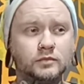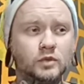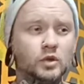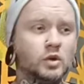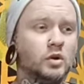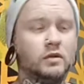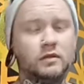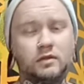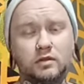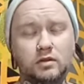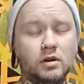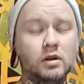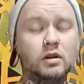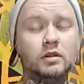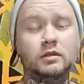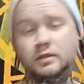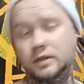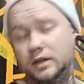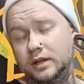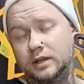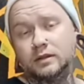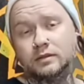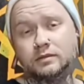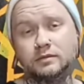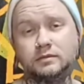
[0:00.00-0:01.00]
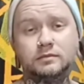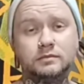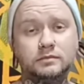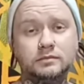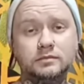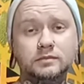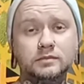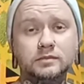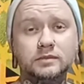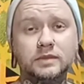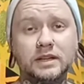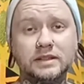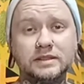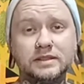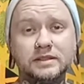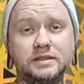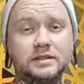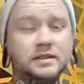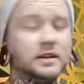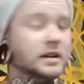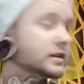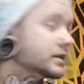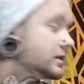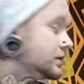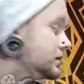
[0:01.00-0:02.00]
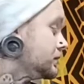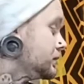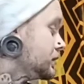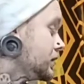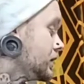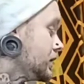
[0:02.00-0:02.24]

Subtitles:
overall, yeah, nice and solid.